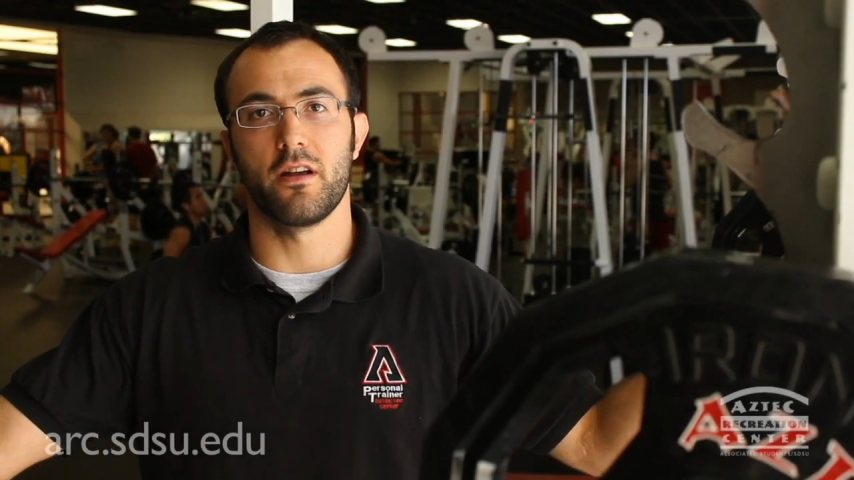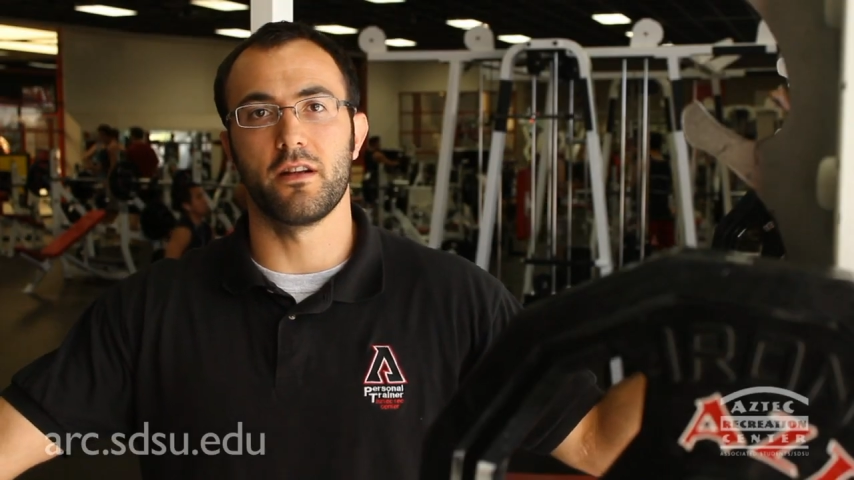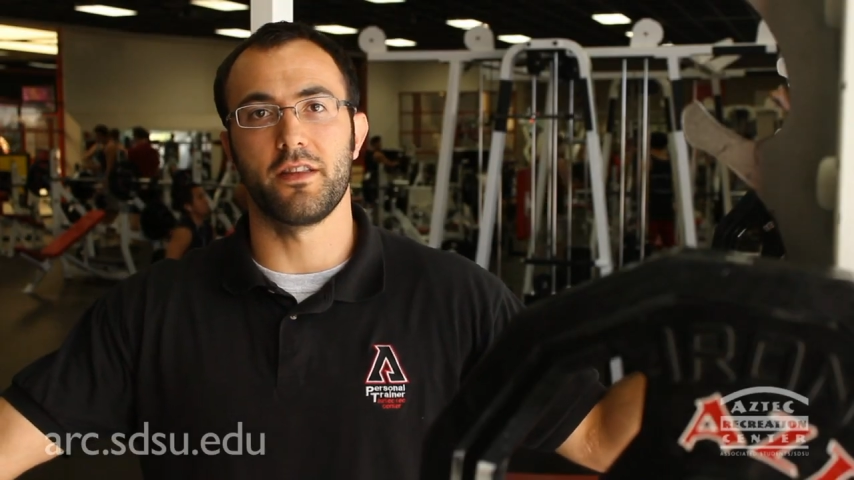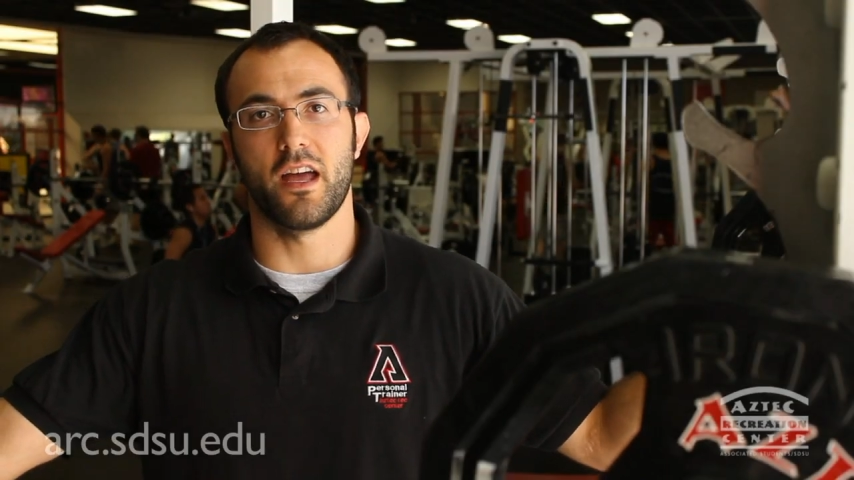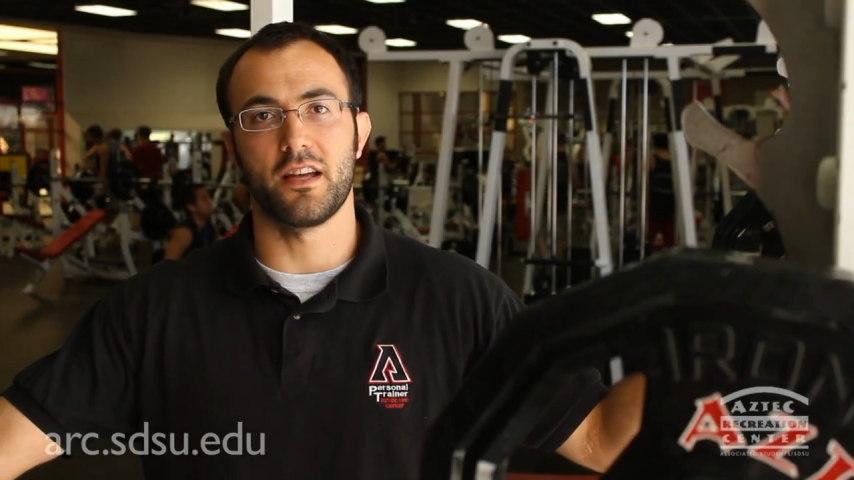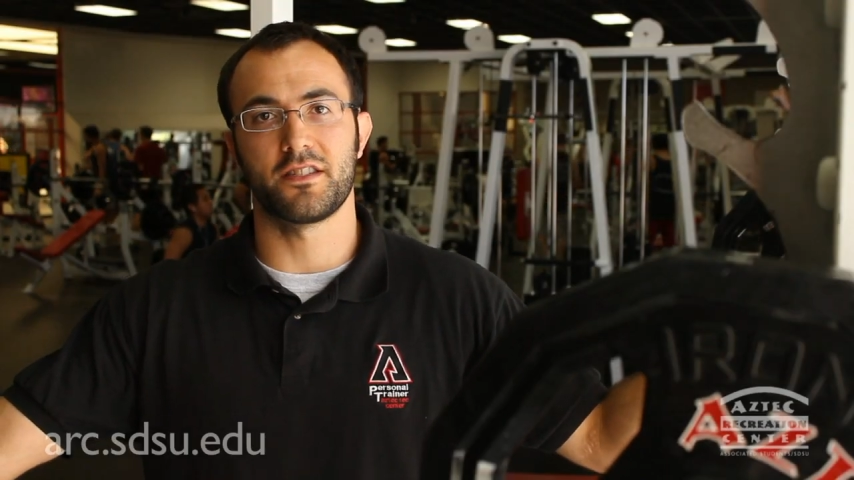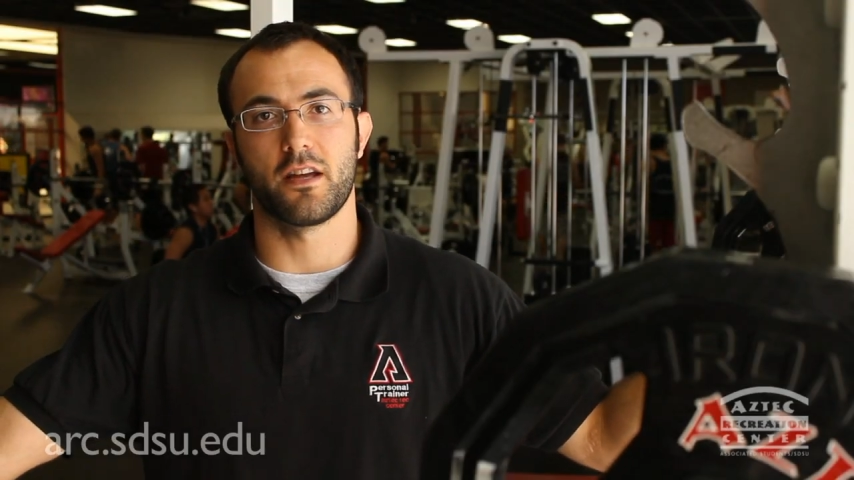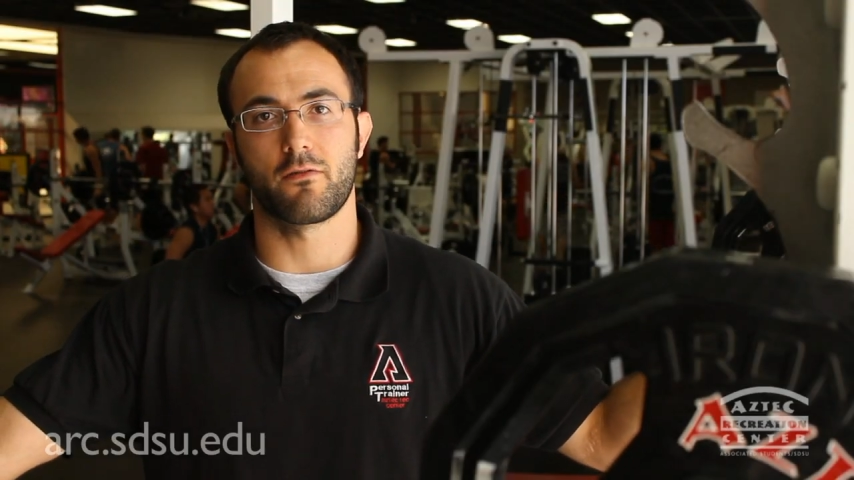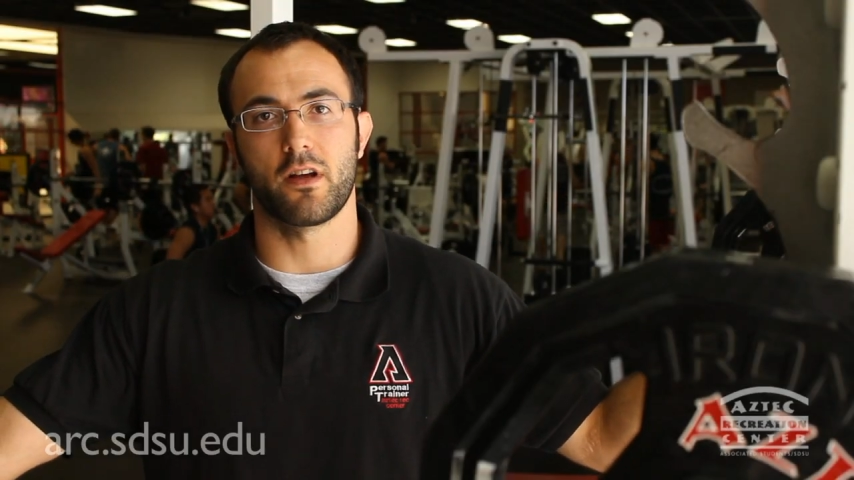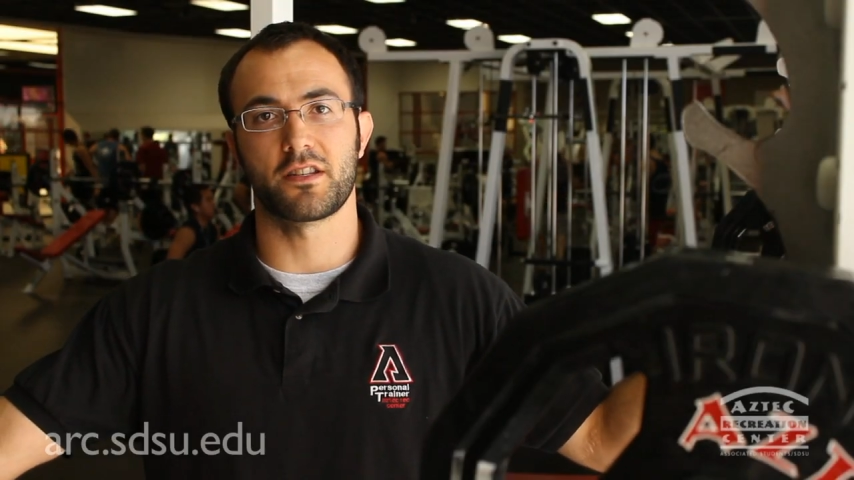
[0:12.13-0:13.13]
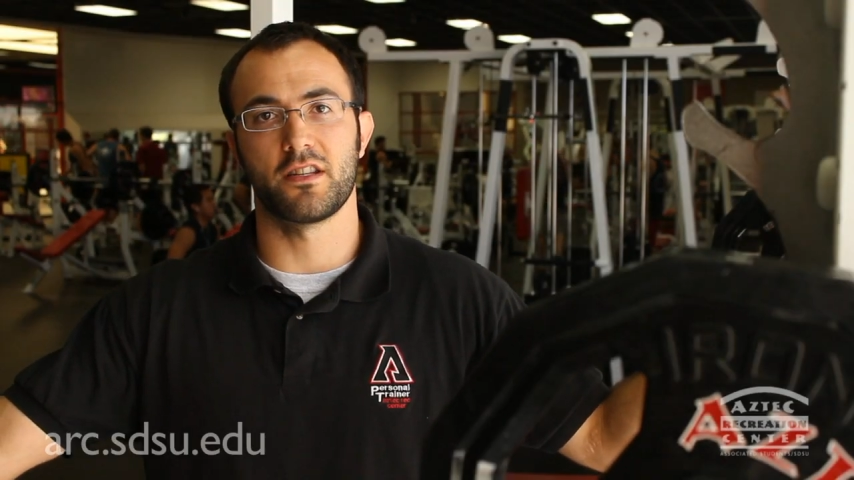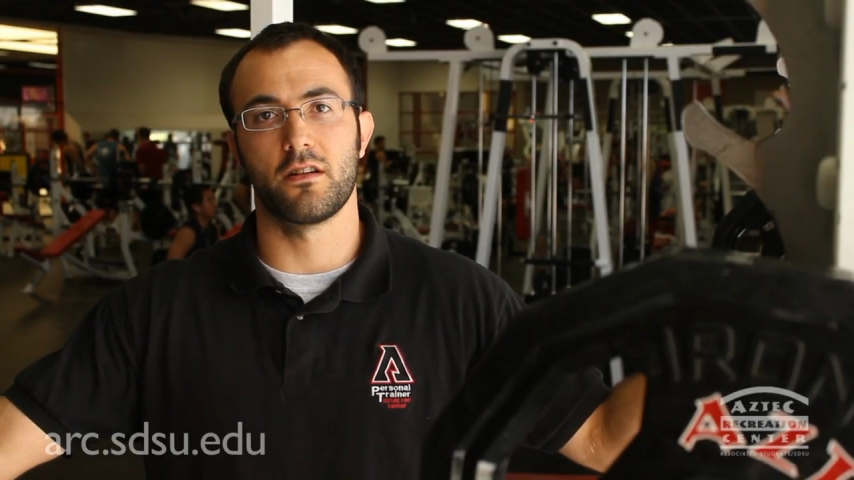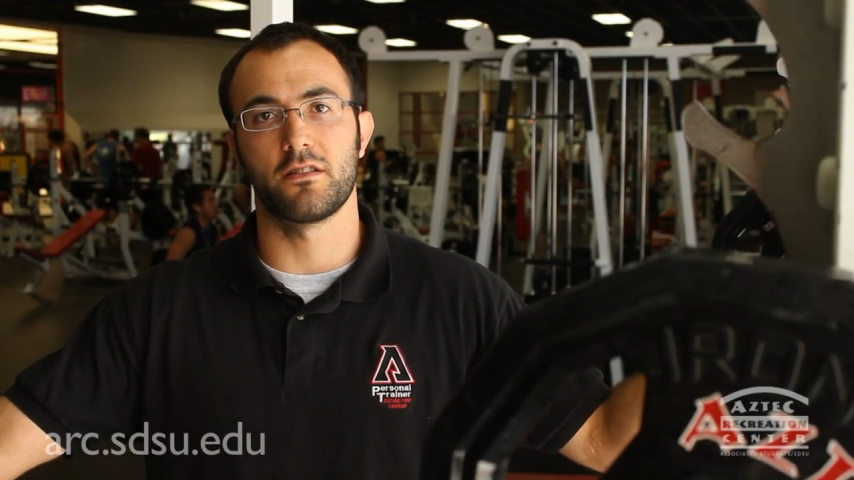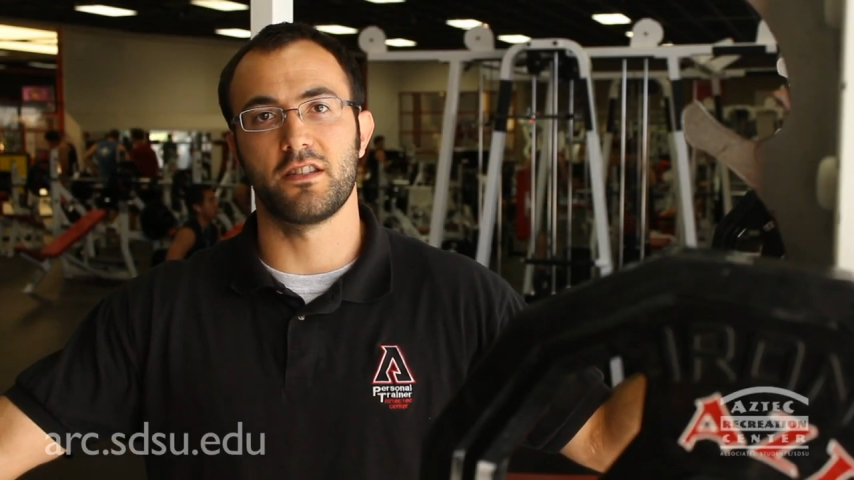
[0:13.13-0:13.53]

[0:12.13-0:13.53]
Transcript: here at the Aztec Rec Center.